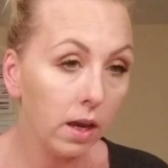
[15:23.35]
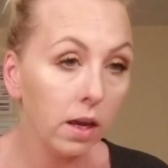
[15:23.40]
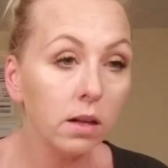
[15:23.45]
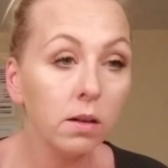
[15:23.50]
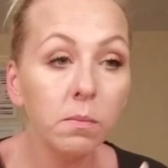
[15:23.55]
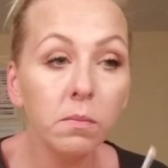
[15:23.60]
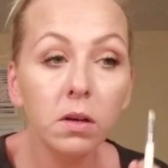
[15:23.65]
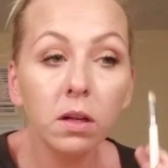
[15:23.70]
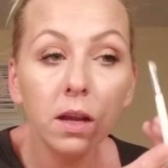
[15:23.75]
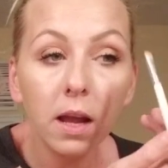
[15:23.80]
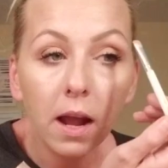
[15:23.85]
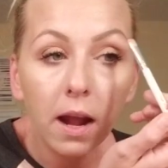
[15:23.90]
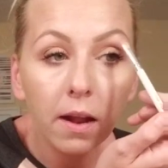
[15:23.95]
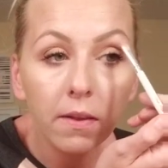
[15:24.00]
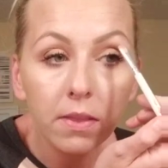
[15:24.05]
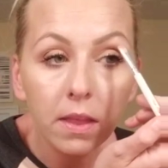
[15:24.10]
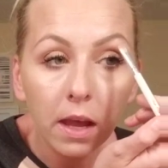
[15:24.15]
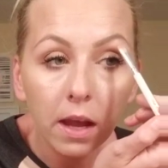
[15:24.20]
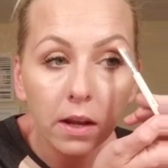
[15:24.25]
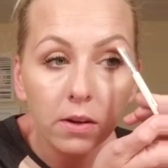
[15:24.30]
and I'm going to
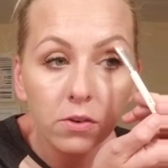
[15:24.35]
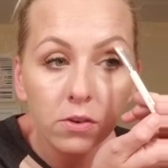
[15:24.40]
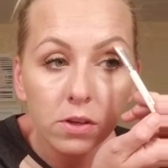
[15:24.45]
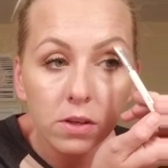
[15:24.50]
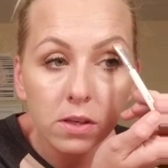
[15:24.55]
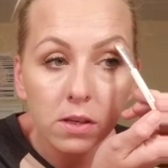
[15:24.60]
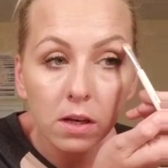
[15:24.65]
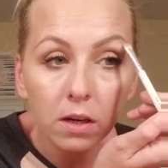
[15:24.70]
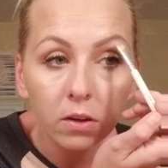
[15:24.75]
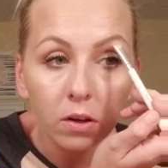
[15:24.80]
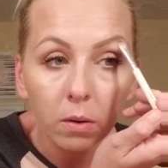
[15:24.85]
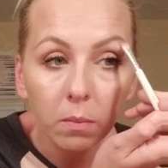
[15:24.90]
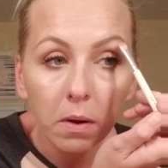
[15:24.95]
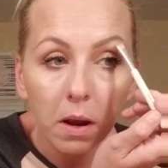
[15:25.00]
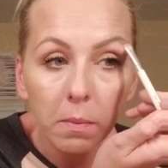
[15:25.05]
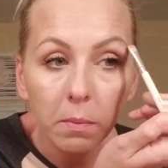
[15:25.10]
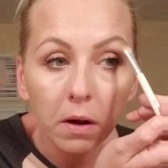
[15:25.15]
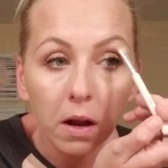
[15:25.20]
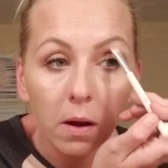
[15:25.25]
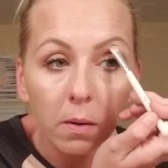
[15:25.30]
add that just under my
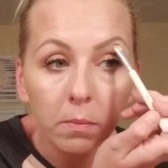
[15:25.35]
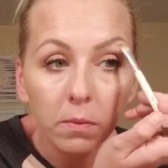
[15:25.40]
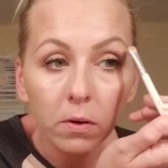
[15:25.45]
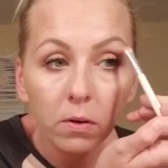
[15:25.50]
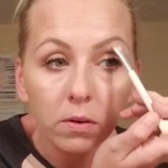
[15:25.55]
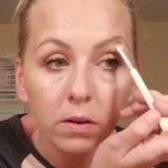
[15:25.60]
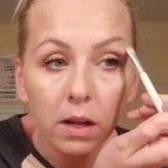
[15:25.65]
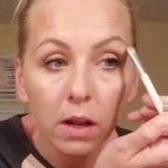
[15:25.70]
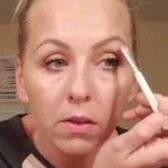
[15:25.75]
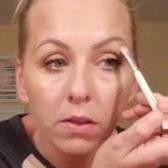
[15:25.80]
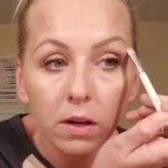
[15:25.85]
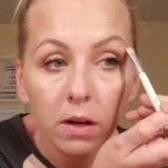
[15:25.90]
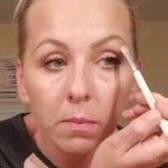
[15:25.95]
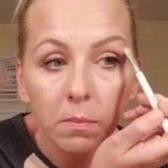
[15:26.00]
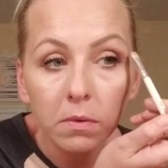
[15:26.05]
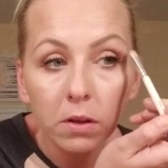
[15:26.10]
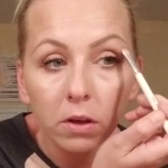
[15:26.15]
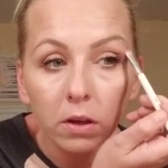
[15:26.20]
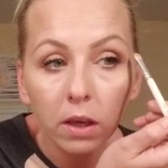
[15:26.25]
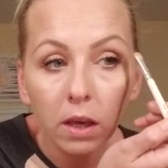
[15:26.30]
brow bone now that
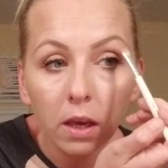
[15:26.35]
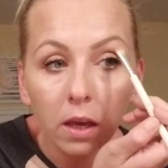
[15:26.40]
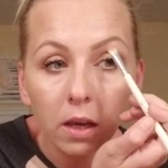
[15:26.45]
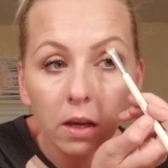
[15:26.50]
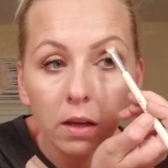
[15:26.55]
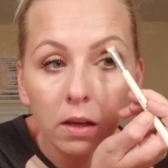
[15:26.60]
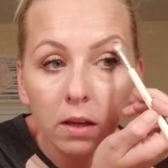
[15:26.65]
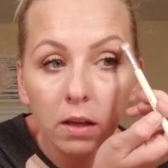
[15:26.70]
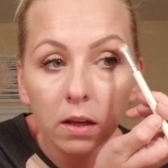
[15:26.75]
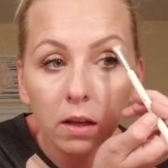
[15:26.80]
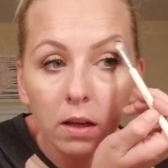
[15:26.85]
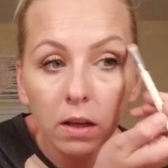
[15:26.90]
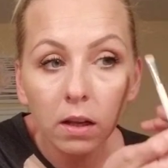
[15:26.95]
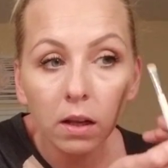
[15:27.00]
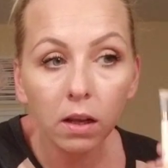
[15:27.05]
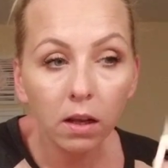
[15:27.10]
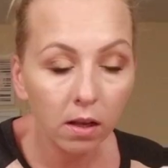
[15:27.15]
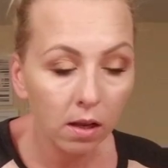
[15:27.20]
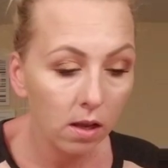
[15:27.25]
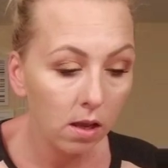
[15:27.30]
I'm looking.
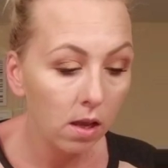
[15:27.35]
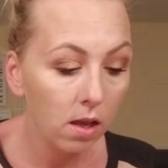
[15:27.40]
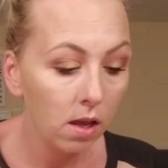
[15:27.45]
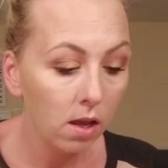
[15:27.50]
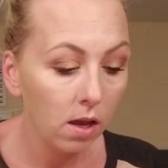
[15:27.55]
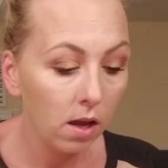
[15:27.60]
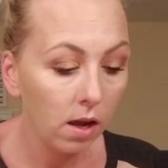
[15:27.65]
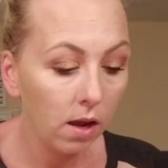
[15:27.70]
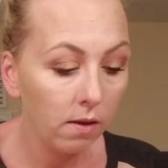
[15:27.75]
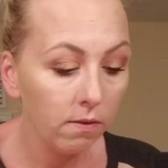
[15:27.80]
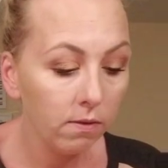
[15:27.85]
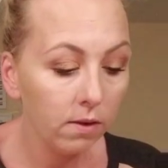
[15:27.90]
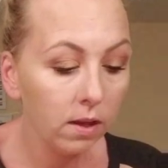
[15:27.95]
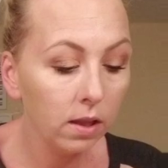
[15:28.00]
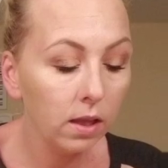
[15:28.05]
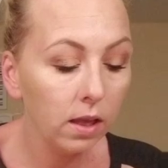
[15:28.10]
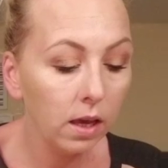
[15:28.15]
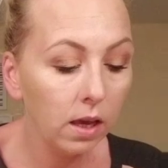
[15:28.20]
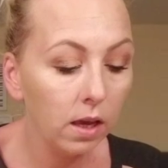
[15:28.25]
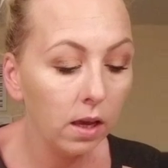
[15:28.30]
I feel
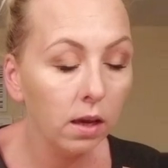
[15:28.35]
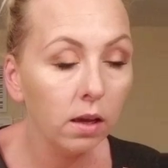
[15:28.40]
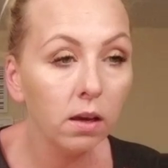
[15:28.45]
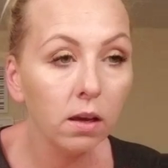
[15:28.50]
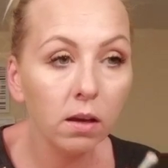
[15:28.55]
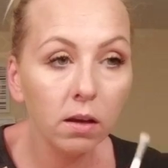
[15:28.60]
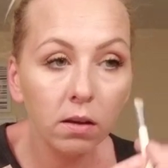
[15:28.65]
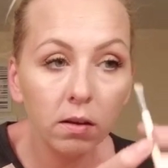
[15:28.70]
like